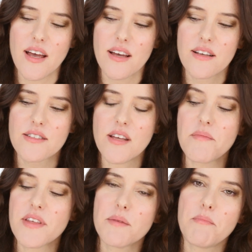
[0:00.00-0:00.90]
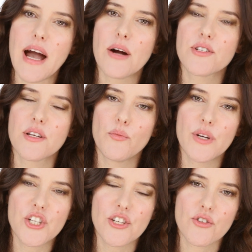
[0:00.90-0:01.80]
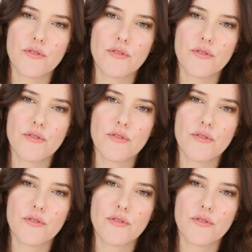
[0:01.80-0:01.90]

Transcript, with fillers: something about it which is sort